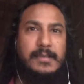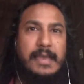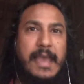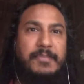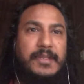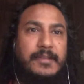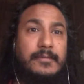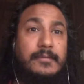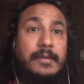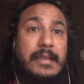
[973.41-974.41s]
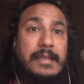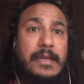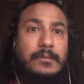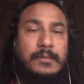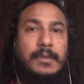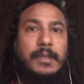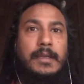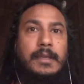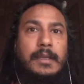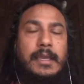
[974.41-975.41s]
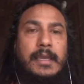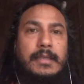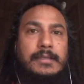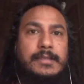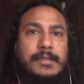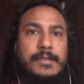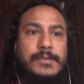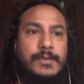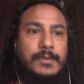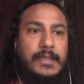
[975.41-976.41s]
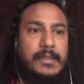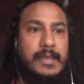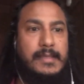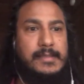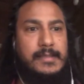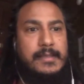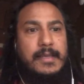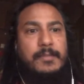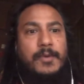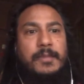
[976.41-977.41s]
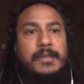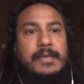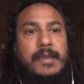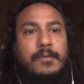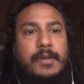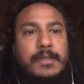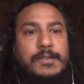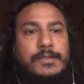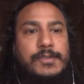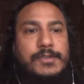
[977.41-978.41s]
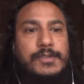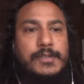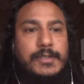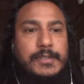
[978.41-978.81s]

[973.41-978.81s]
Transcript: happening right now. And so in that moment, I wanted to just